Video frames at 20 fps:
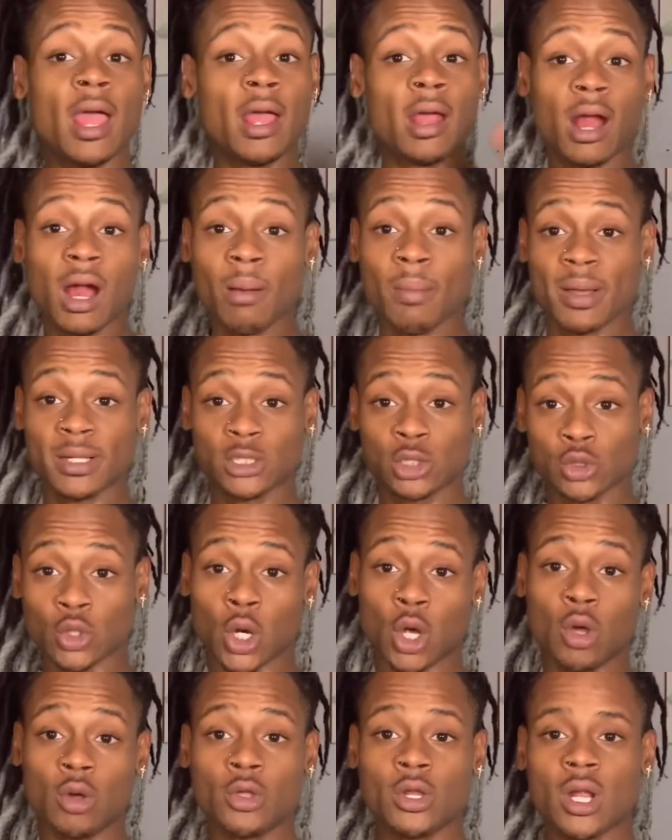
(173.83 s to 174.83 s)
her best
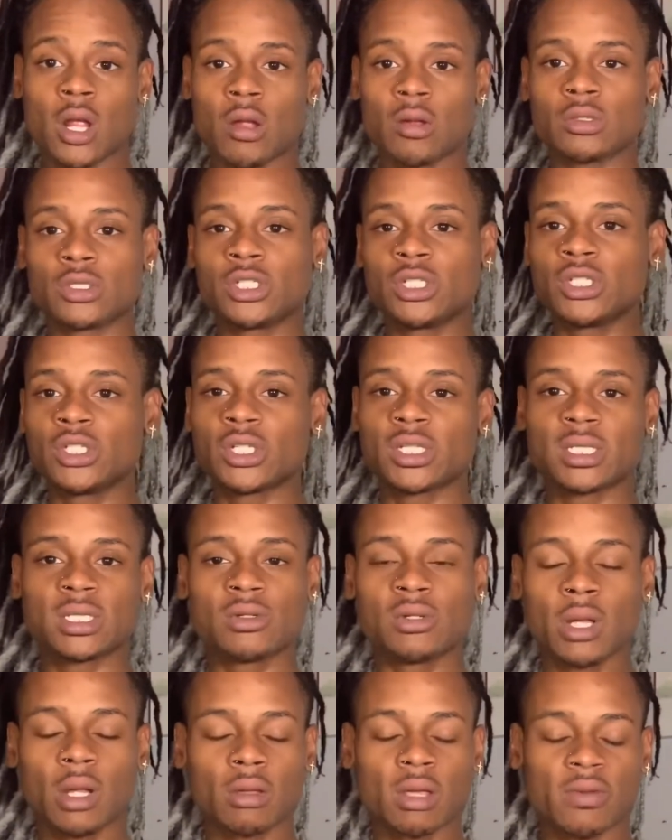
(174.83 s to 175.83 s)
stroll, you know? She's just, you
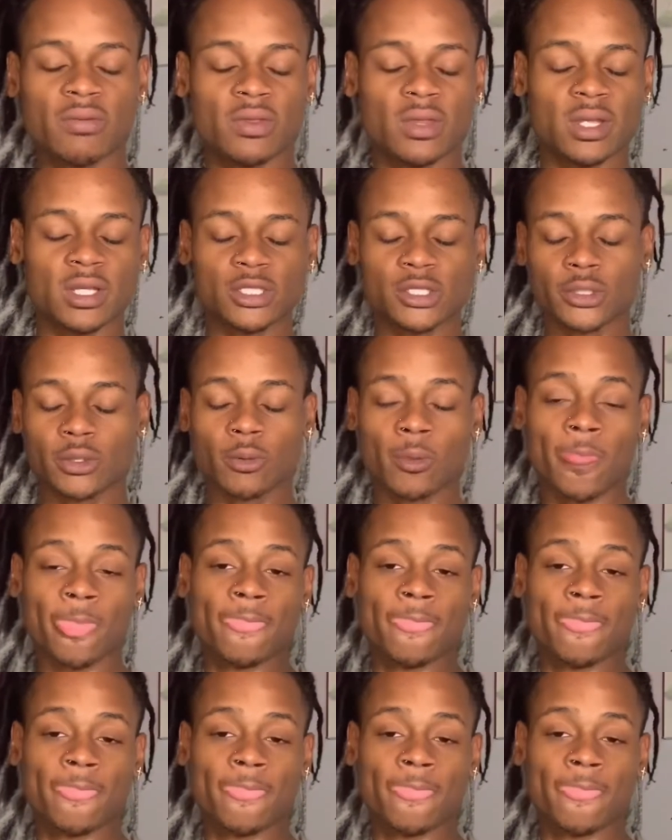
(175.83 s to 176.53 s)
know, giving the issue.